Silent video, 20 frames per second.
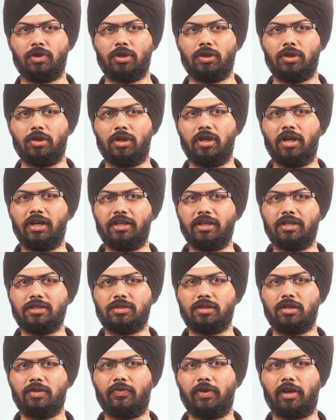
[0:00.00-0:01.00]
your
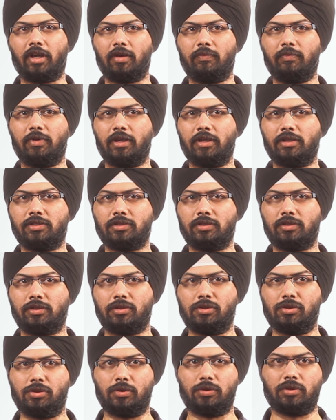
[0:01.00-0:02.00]
letters of
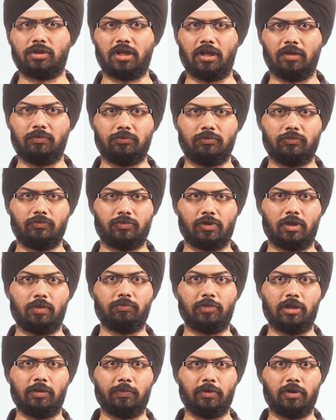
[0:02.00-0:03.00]
recommendation should come
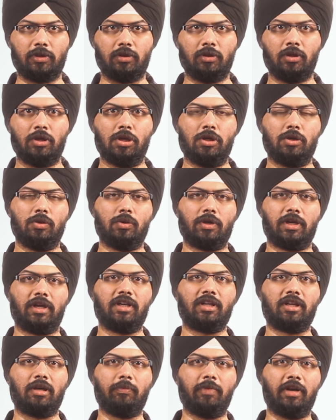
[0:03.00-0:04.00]
from people who
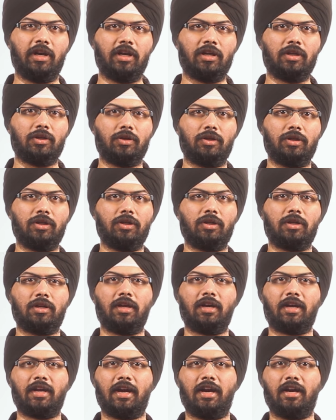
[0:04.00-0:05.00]
can comment on your
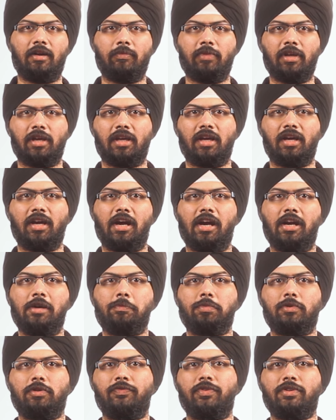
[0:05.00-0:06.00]
academic
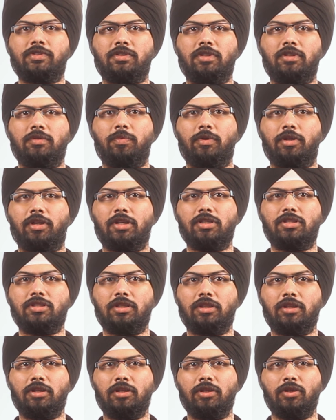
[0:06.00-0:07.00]
and professional
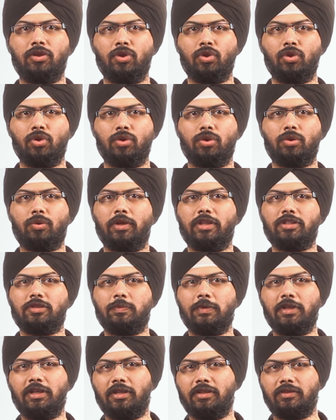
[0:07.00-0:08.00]
potential through
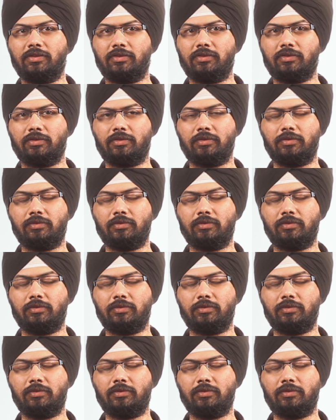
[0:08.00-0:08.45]
experience.